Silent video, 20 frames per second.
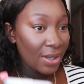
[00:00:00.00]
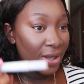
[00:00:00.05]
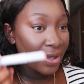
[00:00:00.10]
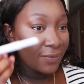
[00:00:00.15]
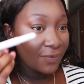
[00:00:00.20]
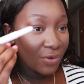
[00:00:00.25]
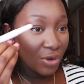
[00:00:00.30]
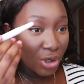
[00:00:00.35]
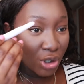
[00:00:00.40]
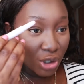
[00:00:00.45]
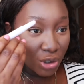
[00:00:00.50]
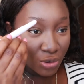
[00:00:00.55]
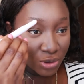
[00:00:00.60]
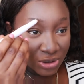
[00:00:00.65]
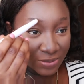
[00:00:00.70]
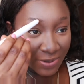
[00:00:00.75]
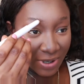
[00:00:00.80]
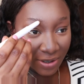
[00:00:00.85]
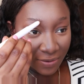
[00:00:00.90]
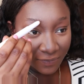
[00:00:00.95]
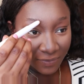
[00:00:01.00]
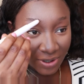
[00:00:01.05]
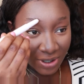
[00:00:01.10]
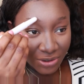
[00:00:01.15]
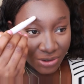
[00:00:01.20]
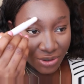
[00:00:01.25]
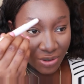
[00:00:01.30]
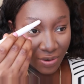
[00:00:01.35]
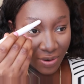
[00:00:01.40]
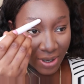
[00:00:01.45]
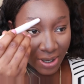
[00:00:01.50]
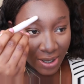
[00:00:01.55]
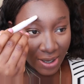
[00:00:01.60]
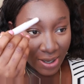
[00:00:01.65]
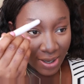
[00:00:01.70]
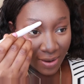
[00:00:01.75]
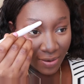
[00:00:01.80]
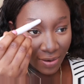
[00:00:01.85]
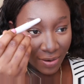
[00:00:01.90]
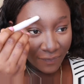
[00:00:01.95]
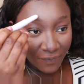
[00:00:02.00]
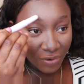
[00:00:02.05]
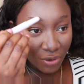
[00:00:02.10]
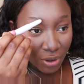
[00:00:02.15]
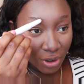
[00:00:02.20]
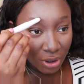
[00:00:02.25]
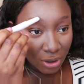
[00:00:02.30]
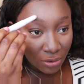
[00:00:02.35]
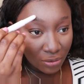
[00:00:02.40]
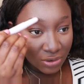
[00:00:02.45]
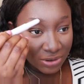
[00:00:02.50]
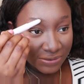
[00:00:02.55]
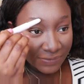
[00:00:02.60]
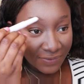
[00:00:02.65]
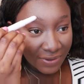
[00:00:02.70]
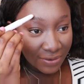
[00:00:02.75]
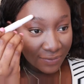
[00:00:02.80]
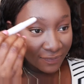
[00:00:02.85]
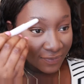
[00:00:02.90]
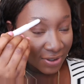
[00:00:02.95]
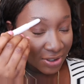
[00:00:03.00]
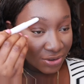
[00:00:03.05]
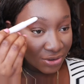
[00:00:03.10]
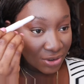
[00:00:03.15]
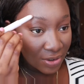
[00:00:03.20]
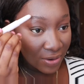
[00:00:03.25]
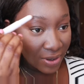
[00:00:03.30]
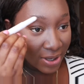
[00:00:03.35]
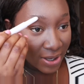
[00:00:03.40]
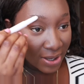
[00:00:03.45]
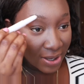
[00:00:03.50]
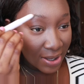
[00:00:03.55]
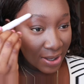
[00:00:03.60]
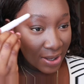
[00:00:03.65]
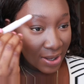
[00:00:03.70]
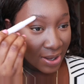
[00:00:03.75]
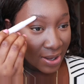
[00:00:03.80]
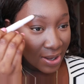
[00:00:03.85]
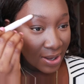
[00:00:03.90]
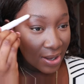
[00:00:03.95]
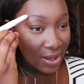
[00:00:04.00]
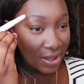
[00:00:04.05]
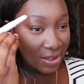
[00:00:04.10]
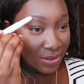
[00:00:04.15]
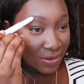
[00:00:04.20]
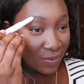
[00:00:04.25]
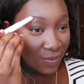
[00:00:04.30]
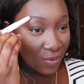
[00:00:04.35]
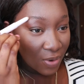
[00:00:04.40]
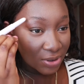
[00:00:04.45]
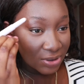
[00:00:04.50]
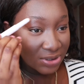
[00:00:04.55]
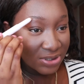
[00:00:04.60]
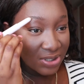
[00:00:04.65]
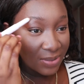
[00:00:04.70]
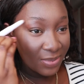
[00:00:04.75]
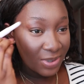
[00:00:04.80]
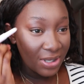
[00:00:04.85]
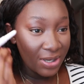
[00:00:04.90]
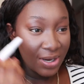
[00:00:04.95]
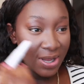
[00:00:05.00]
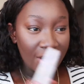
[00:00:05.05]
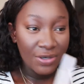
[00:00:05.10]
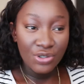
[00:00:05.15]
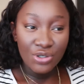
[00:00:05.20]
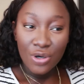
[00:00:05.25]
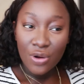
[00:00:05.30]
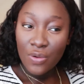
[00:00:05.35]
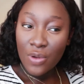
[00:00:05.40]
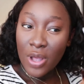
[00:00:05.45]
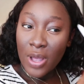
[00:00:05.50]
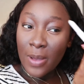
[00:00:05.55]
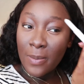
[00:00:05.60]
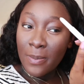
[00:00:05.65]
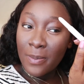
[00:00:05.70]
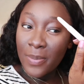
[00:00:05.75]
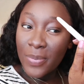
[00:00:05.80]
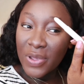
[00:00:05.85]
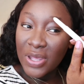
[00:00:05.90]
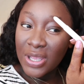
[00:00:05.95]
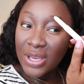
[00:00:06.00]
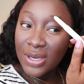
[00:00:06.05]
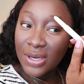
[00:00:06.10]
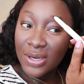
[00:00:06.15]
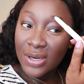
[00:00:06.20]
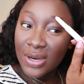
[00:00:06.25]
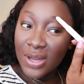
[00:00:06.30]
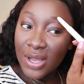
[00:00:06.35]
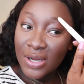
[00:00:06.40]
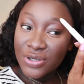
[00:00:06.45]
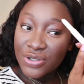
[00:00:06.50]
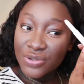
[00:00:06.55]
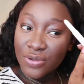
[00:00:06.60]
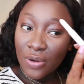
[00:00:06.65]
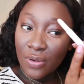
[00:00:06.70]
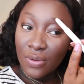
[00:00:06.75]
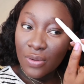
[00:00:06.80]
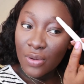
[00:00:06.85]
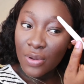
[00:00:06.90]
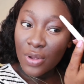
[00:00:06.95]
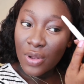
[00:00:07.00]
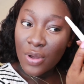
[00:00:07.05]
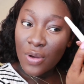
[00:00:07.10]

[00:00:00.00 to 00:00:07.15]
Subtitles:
If you're a huge fan of natural hair, or if you're a huge fan of natural hair and you want to be natural, be natural.